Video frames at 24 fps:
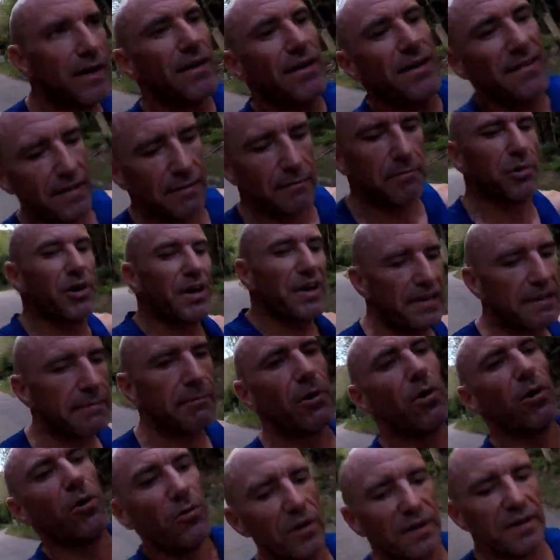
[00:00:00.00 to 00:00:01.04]
so pretty
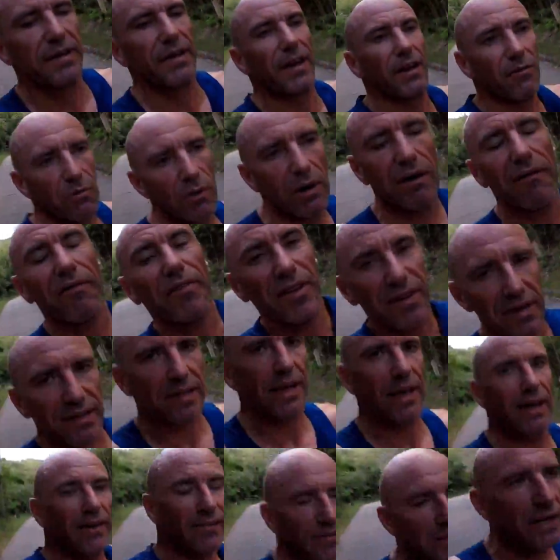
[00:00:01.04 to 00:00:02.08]
small, so wherever you stay
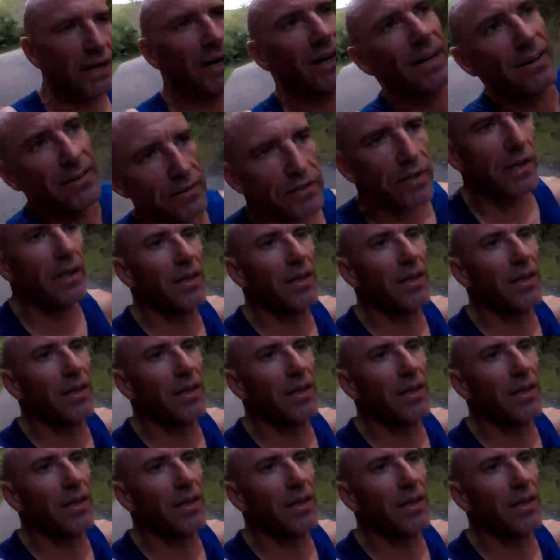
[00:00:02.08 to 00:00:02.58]
on the island,